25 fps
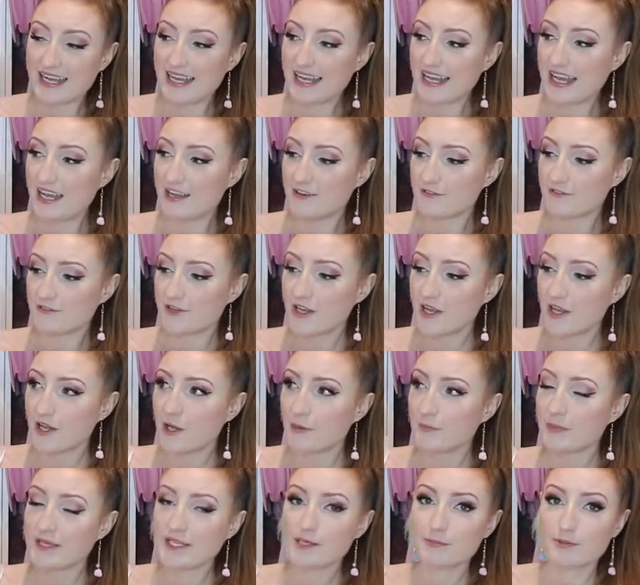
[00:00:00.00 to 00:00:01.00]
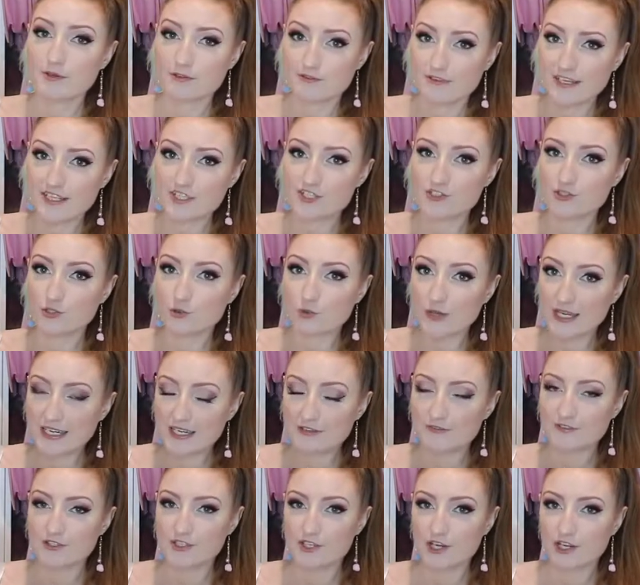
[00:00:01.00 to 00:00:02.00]
I have been a professional
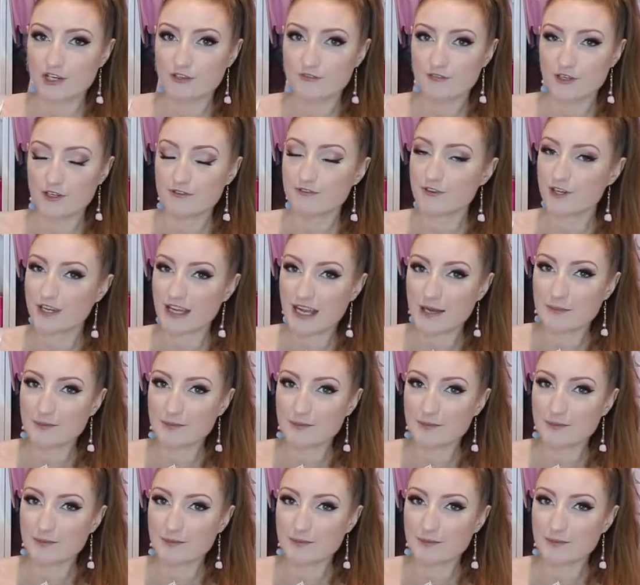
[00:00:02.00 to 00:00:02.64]
wedding photographer for a